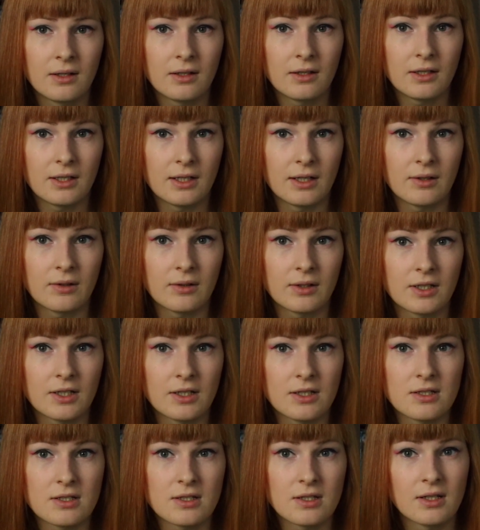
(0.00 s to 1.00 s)

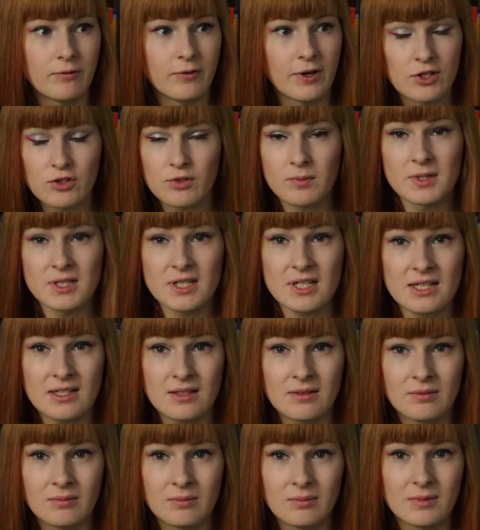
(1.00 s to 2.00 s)
Because Fresh from the
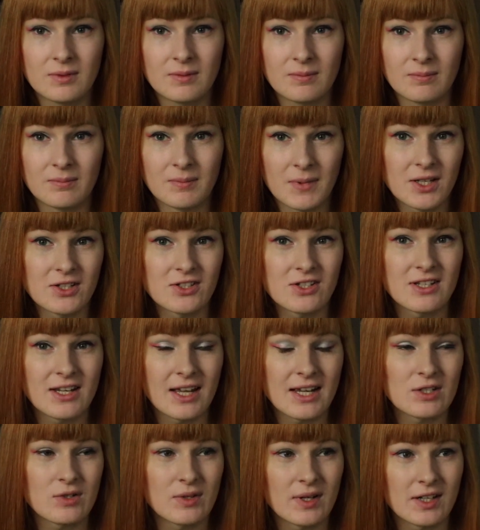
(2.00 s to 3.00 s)
Scene
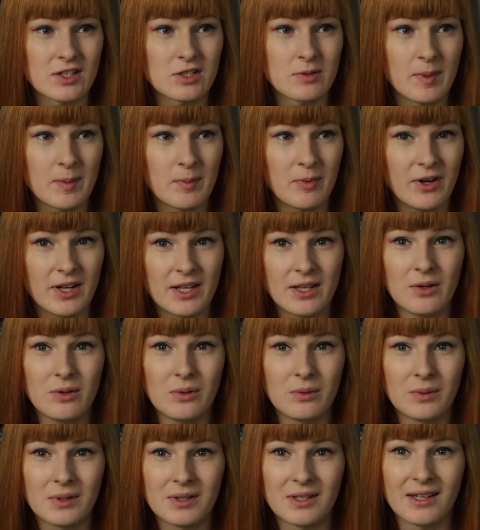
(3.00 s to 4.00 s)
merchandise would actually be pretty
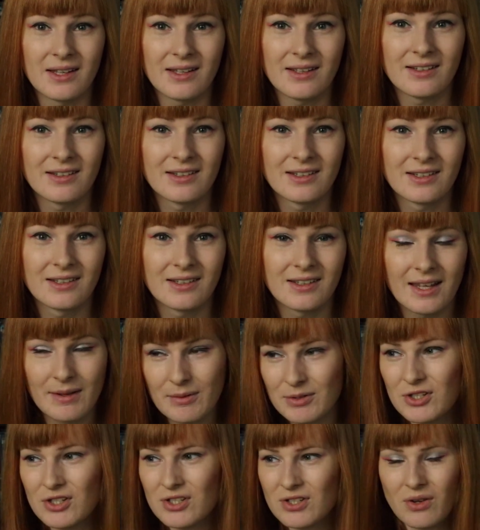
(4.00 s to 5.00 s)
cool, wouldn't it? It
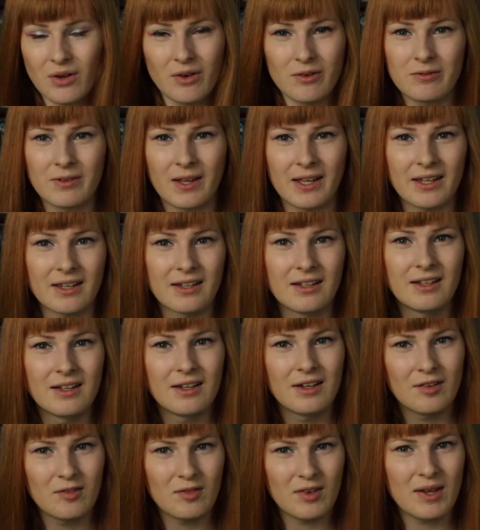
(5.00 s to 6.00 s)
would just sort of like,
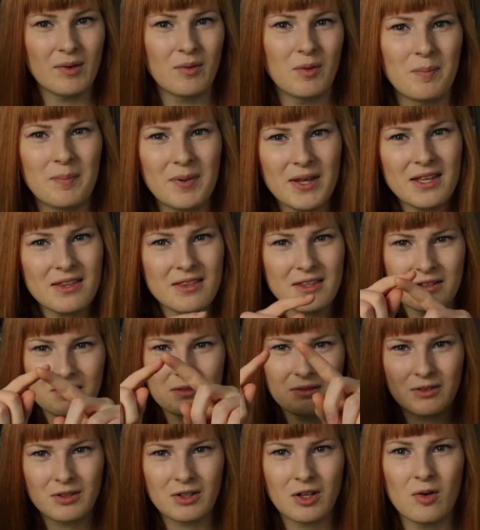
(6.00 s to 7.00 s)
it would be the
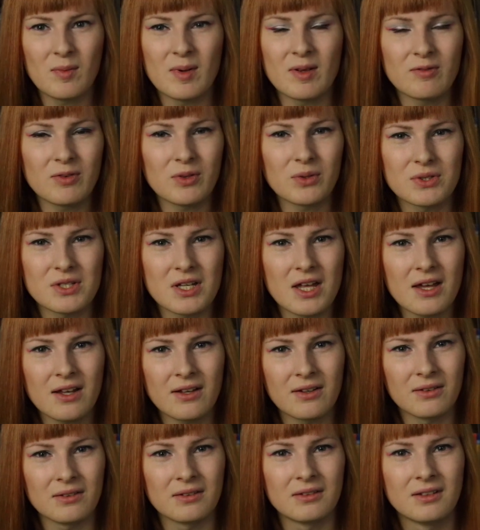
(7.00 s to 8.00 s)
coming full
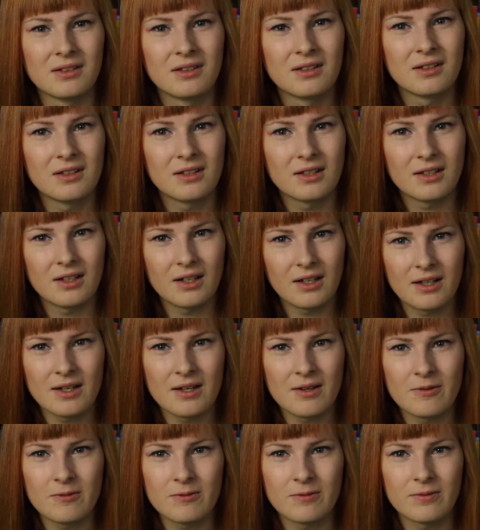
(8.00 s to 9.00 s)
circle
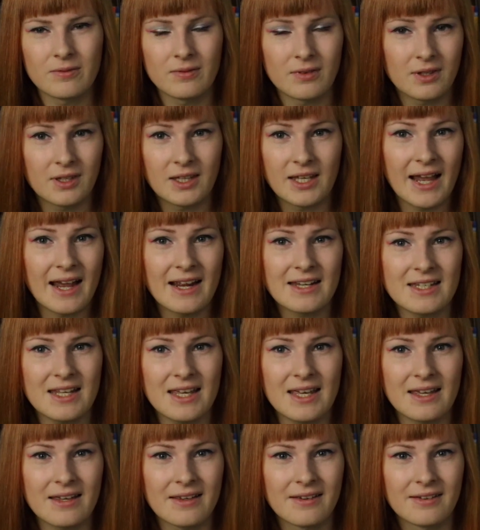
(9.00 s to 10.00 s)
of the
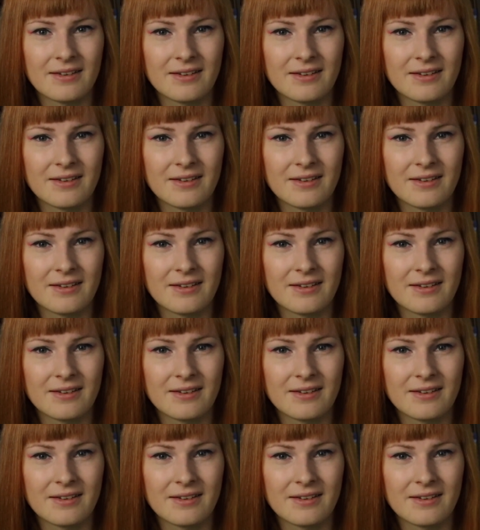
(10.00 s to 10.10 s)
idea,